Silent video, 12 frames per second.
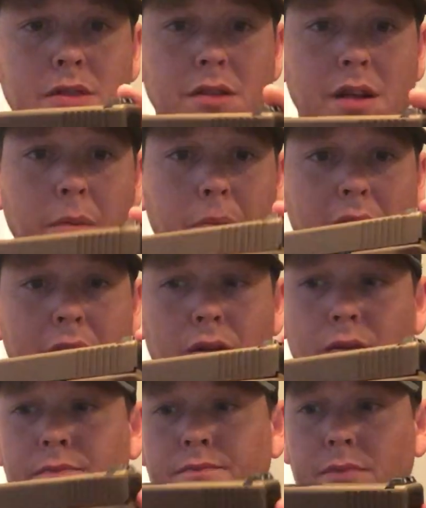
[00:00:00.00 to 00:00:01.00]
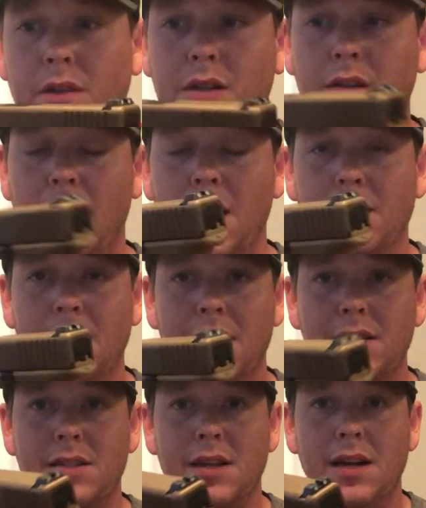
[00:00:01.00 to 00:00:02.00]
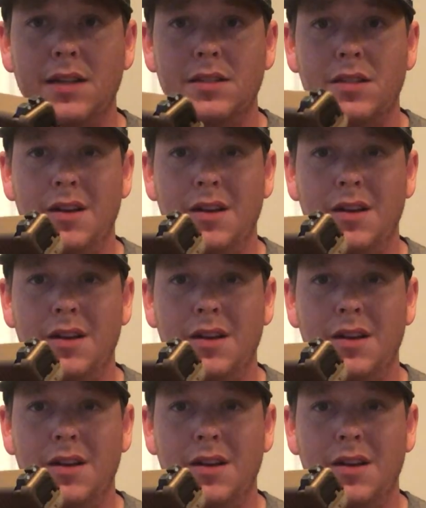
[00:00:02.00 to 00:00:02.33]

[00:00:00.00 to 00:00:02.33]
They're metal Glock night sights.